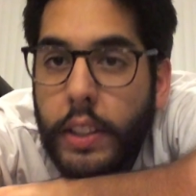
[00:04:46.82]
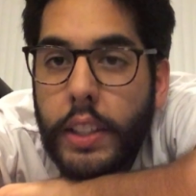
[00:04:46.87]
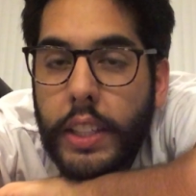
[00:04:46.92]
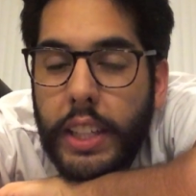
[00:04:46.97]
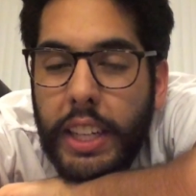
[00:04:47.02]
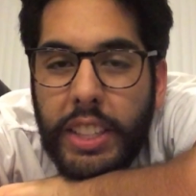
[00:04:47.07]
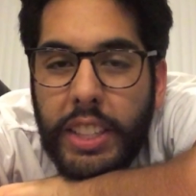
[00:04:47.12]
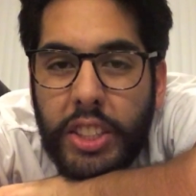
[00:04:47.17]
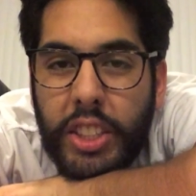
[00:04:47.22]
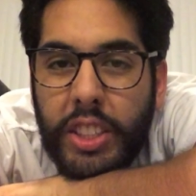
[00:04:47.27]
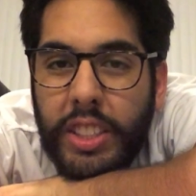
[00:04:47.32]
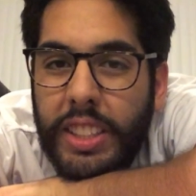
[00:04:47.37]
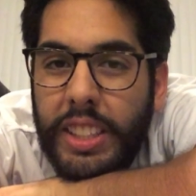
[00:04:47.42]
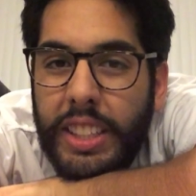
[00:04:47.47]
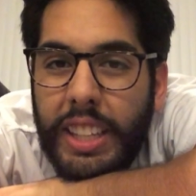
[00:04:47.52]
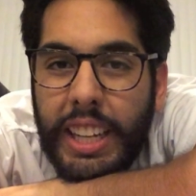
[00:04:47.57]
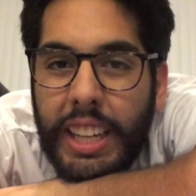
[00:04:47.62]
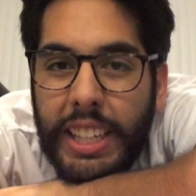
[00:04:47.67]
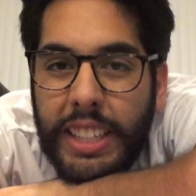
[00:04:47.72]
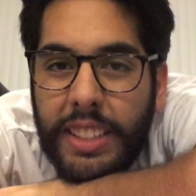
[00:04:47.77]
Yeah, it's just
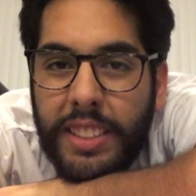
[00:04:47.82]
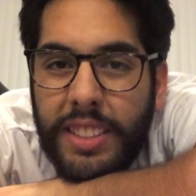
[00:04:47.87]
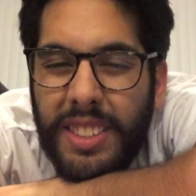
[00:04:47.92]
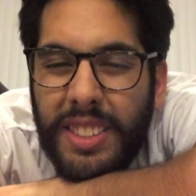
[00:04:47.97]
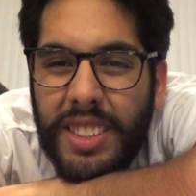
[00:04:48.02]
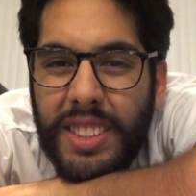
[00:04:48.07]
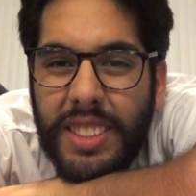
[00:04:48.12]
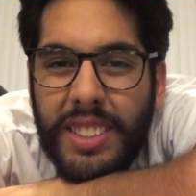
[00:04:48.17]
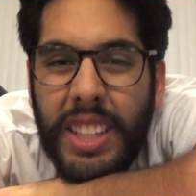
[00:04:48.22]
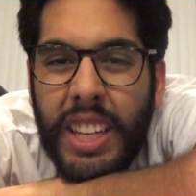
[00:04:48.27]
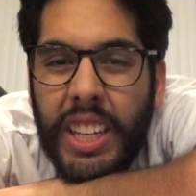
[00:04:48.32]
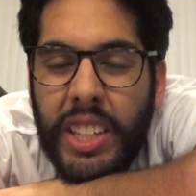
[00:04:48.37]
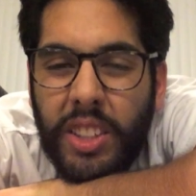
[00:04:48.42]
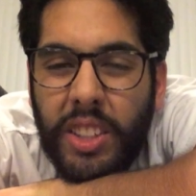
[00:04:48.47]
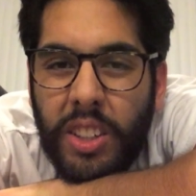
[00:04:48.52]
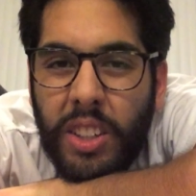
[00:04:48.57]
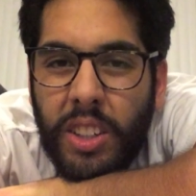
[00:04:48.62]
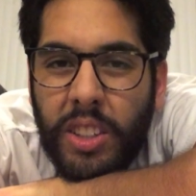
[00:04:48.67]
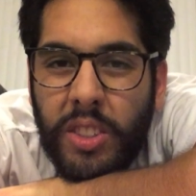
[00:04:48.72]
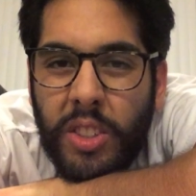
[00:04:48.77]
nice,
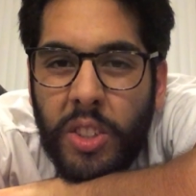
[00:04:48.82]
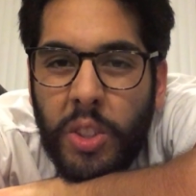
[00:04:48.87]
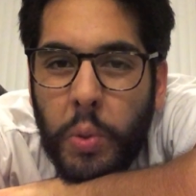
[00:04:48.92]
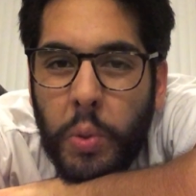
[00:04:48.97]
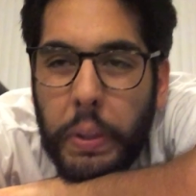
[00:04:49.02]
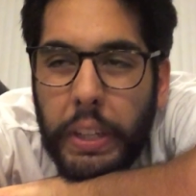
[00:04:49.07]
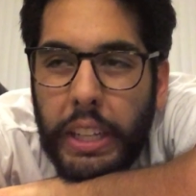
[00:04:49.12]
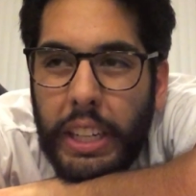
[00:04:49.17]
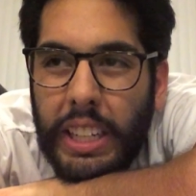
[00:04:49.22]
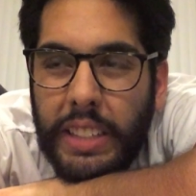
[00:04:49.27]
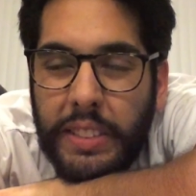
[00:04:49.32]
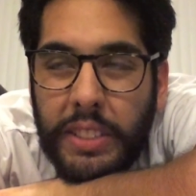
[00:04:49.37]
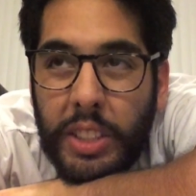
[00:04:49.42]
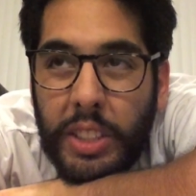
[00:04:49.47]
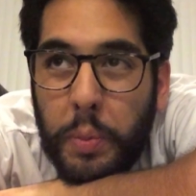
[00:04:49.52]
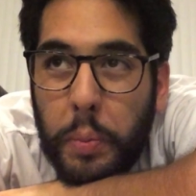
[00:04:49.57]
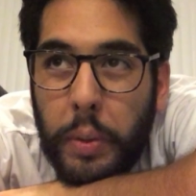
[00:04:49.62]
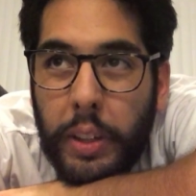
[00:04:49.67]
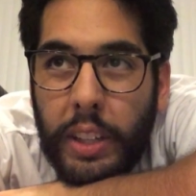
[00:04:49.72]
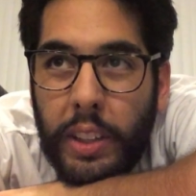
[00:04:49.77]
tender, and sweet. I've
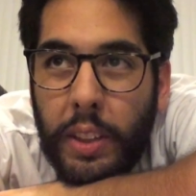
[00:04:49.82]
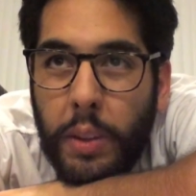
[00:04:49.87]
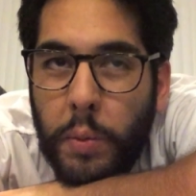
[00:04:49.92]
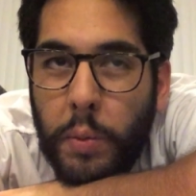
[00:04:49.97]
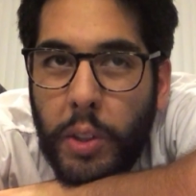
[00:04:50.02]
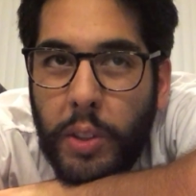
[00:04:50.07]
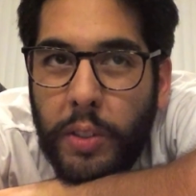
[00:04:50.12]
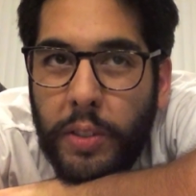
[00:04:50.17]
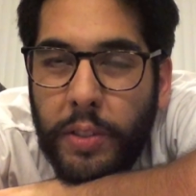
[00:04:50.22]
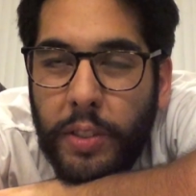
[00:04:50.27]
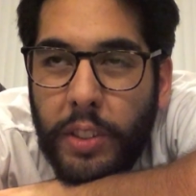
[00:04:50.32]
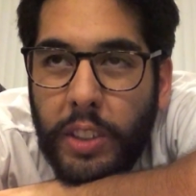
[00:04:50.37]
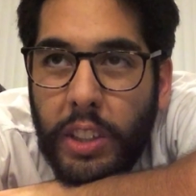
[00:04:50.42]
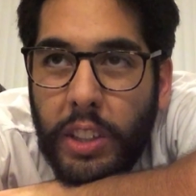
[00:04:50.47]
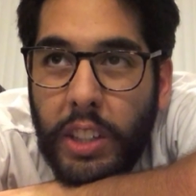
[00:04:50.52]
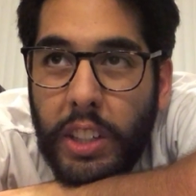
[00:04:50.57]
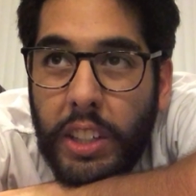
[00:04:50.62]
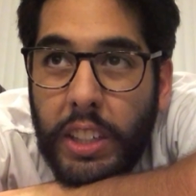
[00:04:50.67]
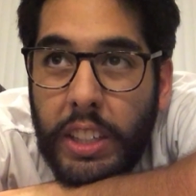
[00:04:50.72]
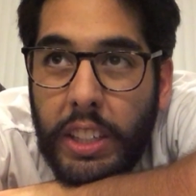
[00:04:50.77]
just been in the mood
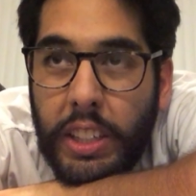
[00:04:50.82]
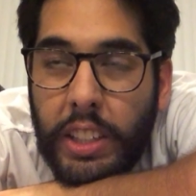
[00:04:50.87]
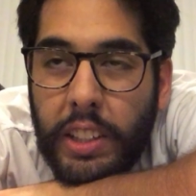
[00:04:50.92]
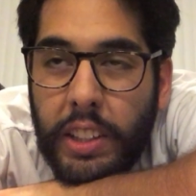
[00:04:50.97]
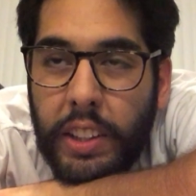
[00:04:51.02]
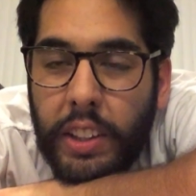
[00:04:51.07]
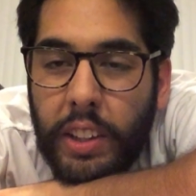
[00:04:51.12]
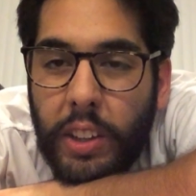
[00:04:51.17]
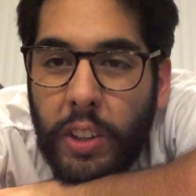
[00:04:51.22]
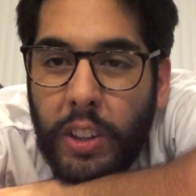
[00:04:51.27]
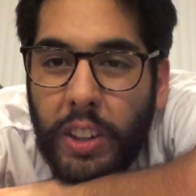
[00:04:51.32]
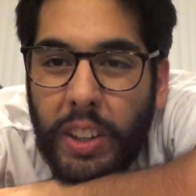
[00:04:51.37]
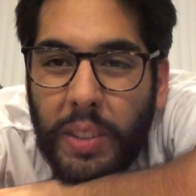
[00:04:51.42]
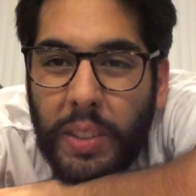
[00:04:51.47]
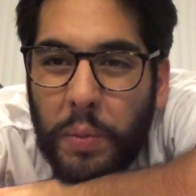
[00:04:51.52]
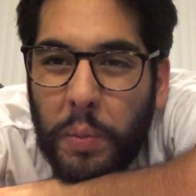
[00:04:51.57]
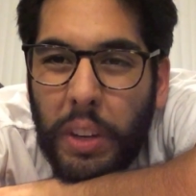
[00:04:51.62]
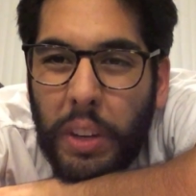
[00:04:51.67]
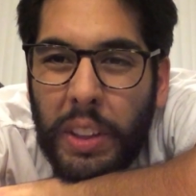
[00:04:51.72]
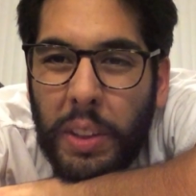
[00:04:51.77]
for
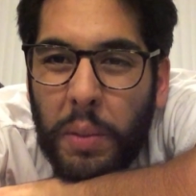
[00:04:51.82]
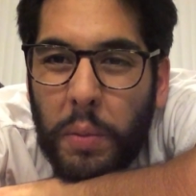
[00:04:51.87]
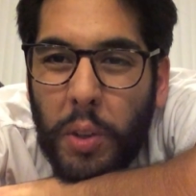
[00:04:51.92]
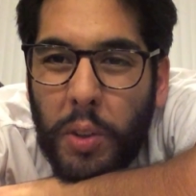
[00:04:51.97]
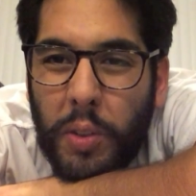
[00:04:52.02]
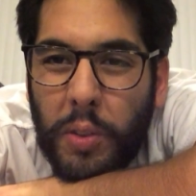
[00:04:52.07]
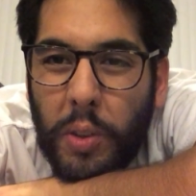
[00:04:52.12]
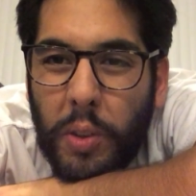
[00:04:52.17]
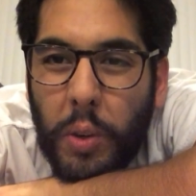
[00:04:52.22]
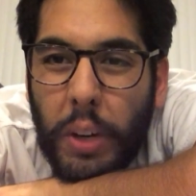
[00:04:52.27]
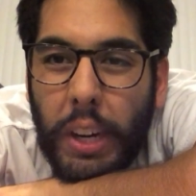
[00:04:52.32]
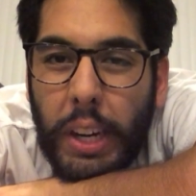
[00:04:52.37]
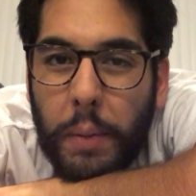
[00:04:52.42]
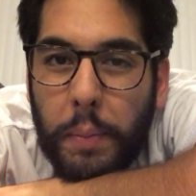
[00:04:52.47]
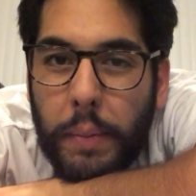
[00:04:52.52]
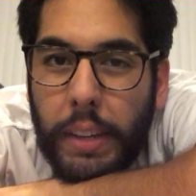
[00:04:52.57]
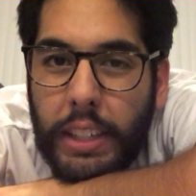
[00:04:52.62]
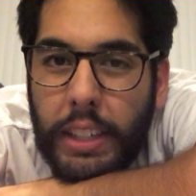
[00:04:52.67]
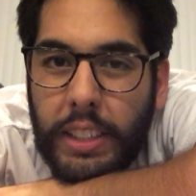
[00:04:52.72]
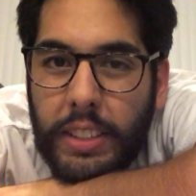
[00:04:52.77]

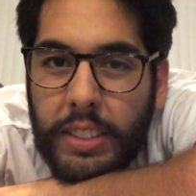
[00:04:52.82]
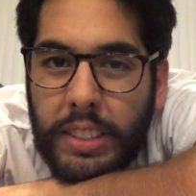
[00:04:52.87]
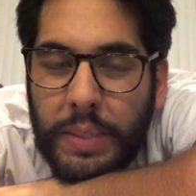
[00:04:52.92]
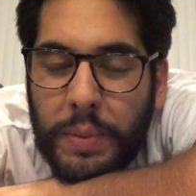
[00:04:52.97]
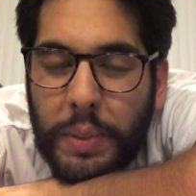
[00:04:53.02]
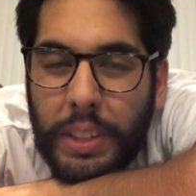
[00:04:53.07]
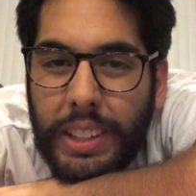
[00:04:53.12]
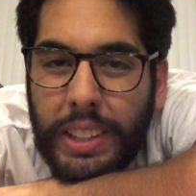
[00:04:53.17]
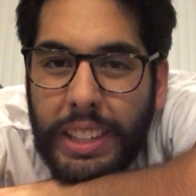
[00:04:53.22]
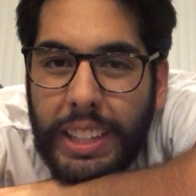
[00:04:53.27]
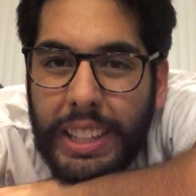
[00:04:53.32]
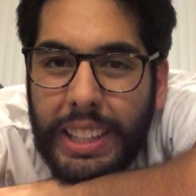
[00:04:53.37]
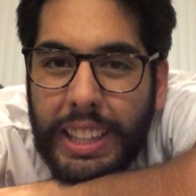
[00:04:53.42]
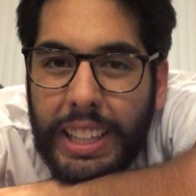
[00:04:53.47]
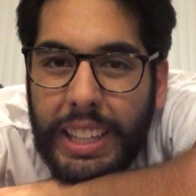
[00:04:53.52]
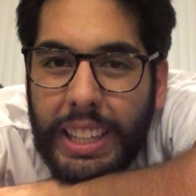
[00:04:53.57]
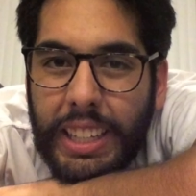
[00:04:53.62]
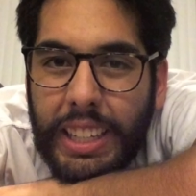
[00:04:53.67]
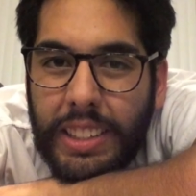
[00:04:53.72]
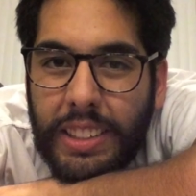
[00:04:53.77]
recommending something like
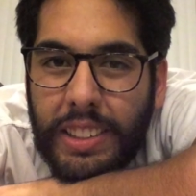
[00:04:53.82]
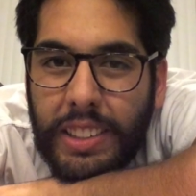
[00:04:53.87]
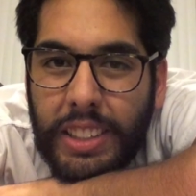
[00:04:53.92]
that.